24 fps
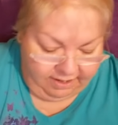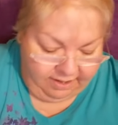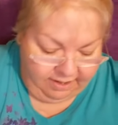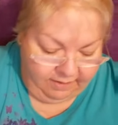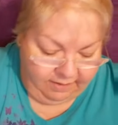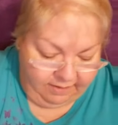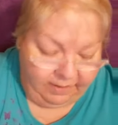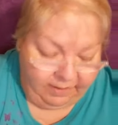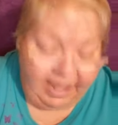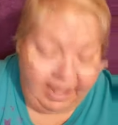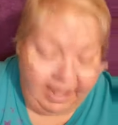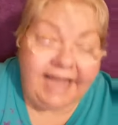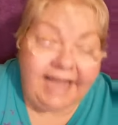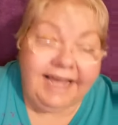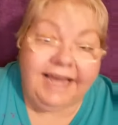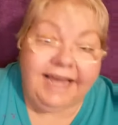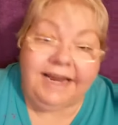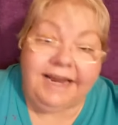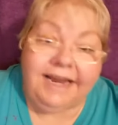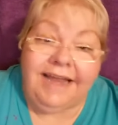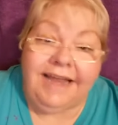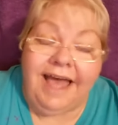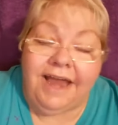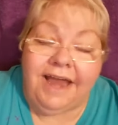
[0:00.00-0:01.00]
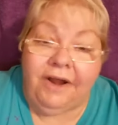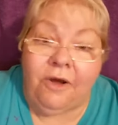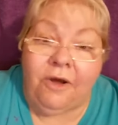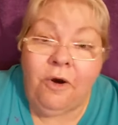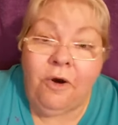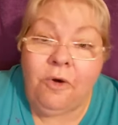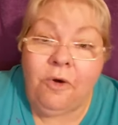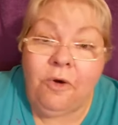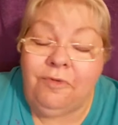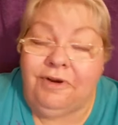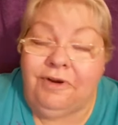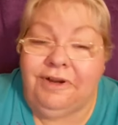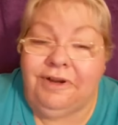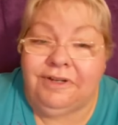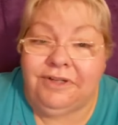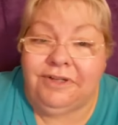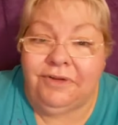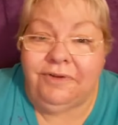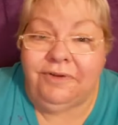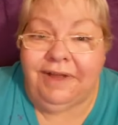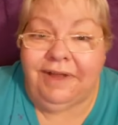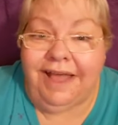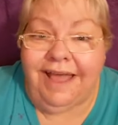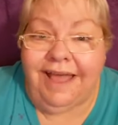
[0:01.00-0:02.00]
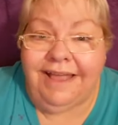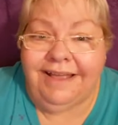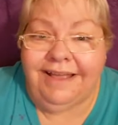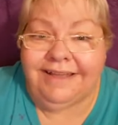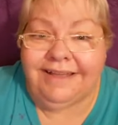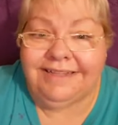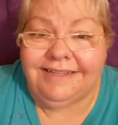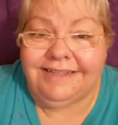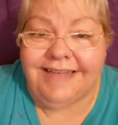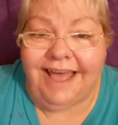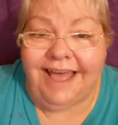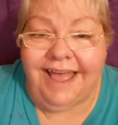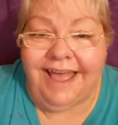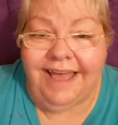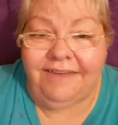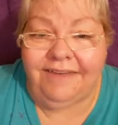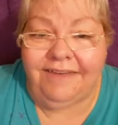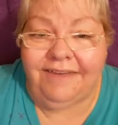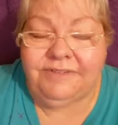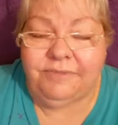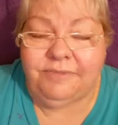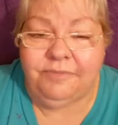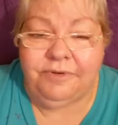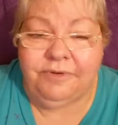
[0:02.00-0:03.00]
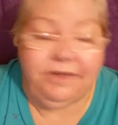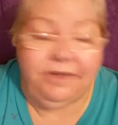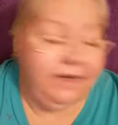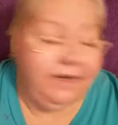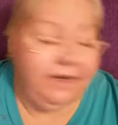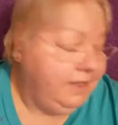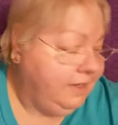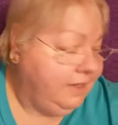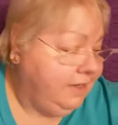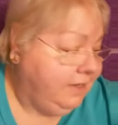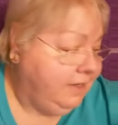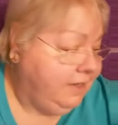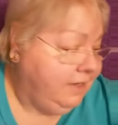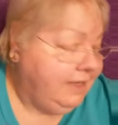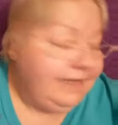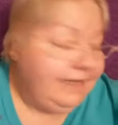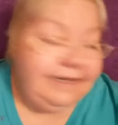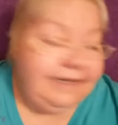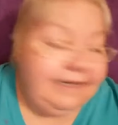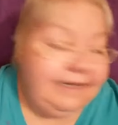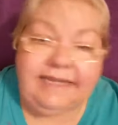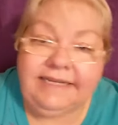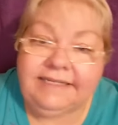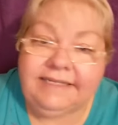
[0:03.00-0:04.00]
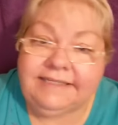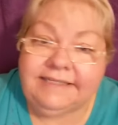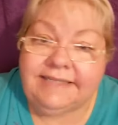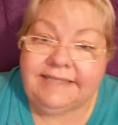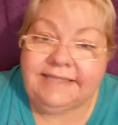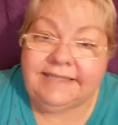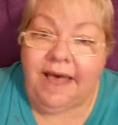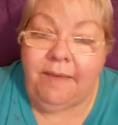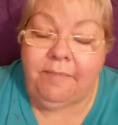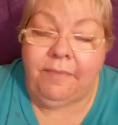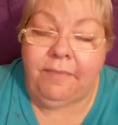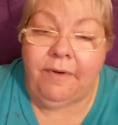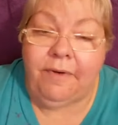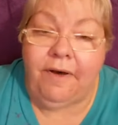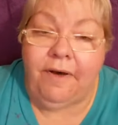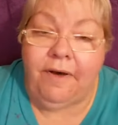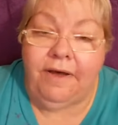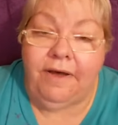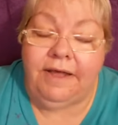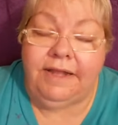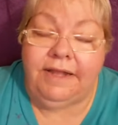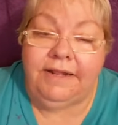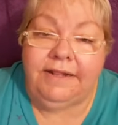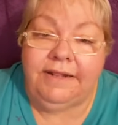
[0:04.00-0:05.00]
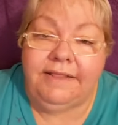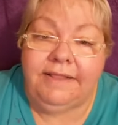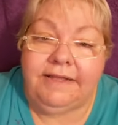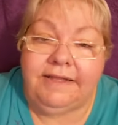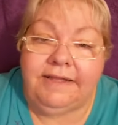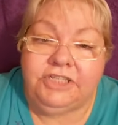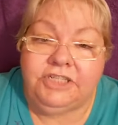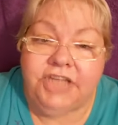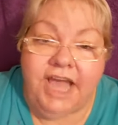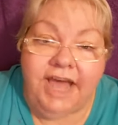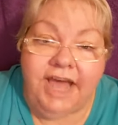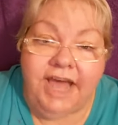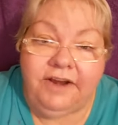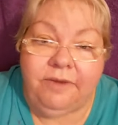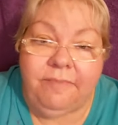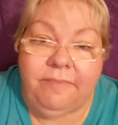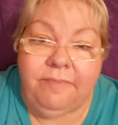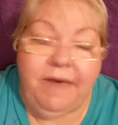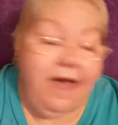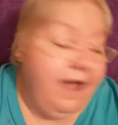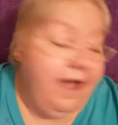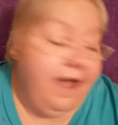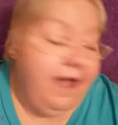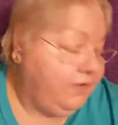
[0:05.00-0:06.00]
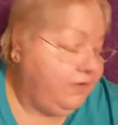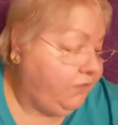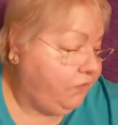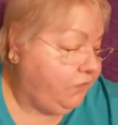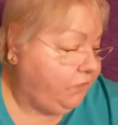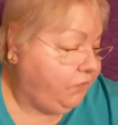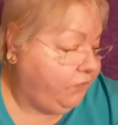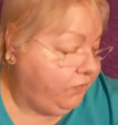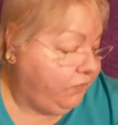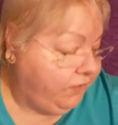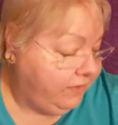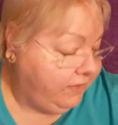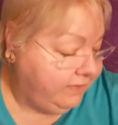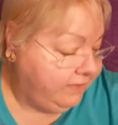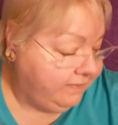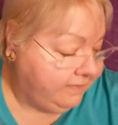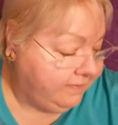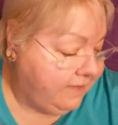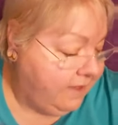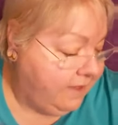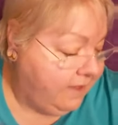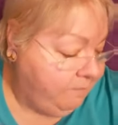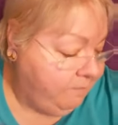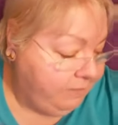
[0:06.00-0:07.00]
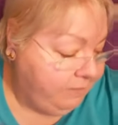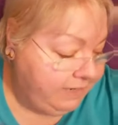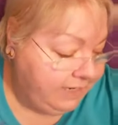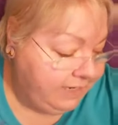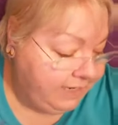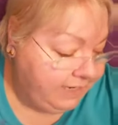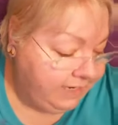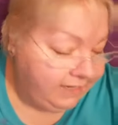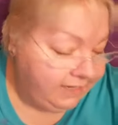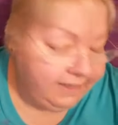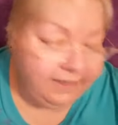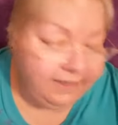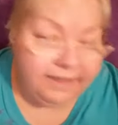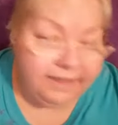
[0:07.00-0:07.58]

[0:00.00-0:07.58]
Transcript: Well, I got a lot of homework, don't I? Because I have to put links up on the chatterbox for this company